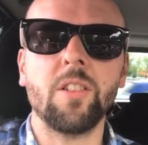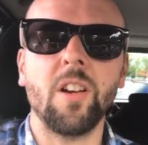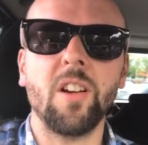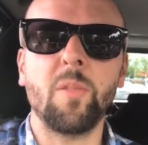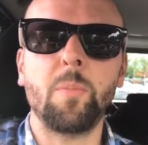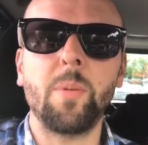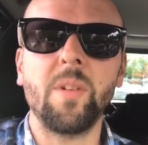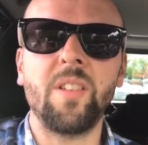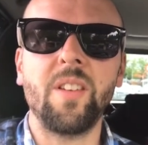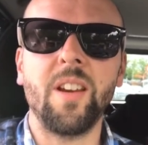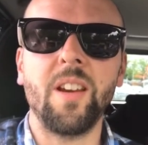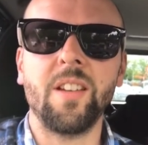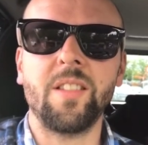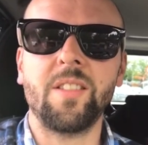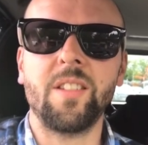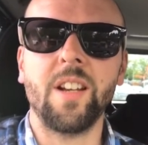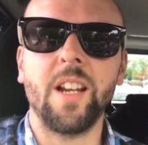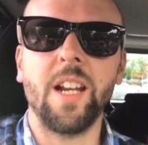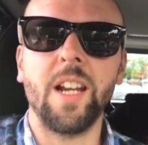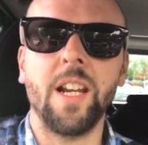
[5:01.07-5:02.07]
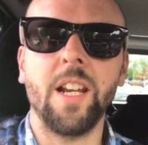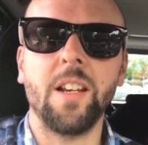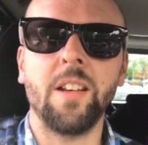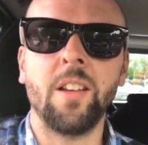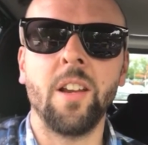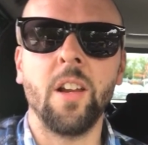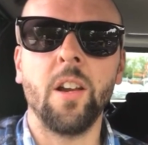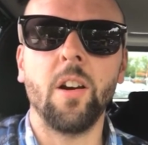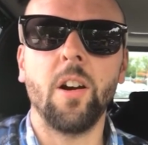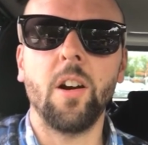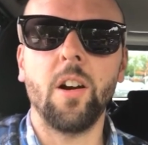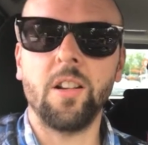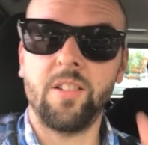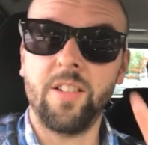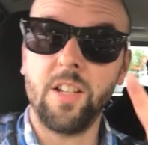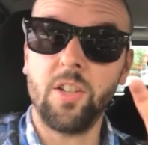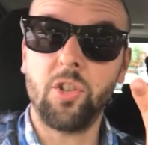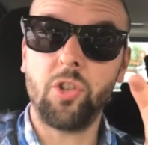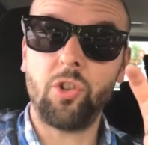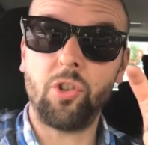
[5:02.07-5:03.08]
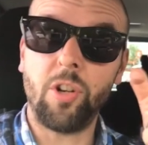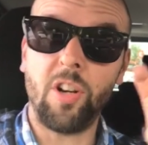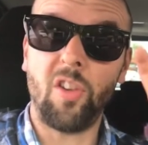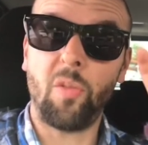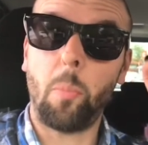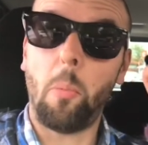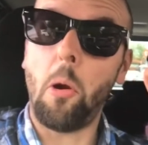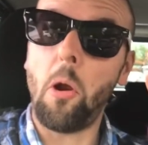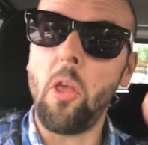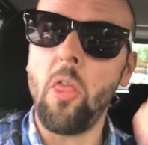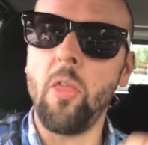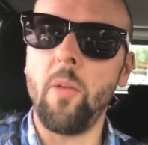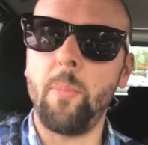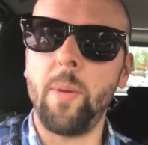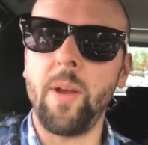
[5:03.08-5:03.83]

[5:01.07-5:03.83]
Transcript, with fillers: like, it's busy yesterday, and I say stress putting the